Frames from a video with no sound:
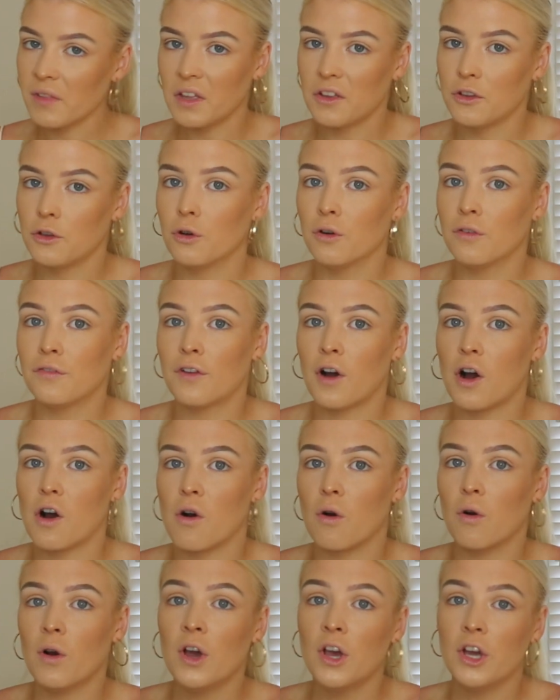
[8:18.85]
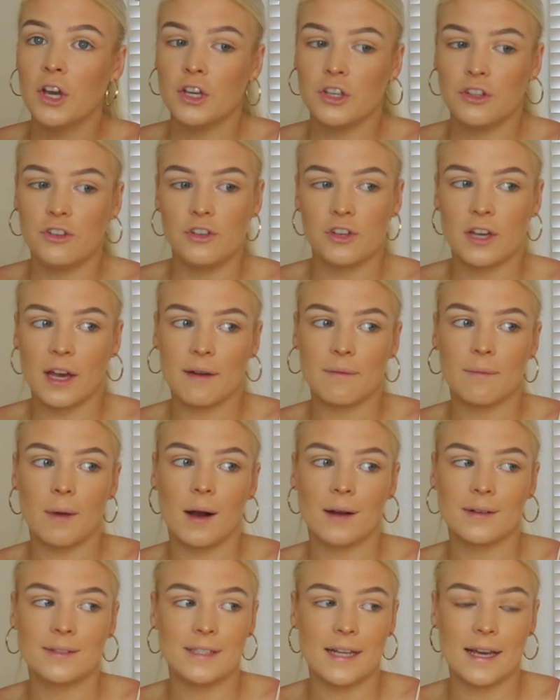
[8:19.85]
your fault you get
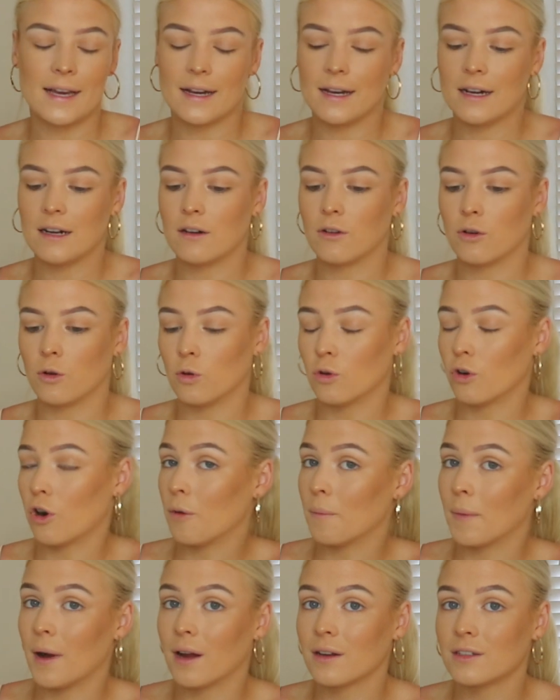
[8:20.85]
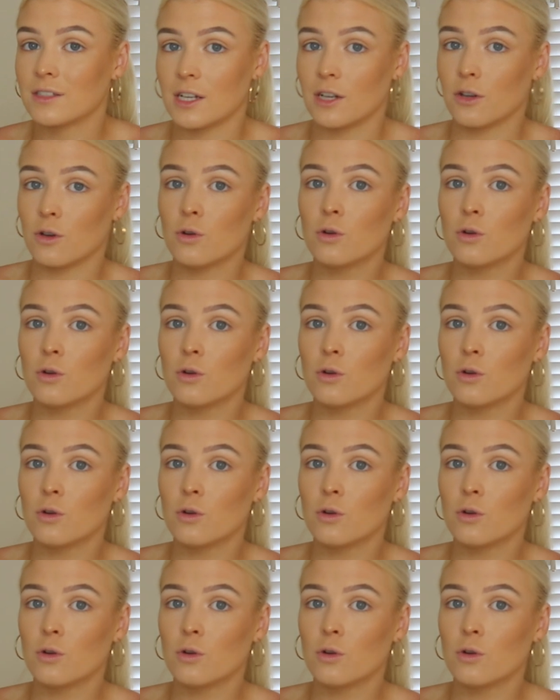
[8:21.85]
marked down or not marked at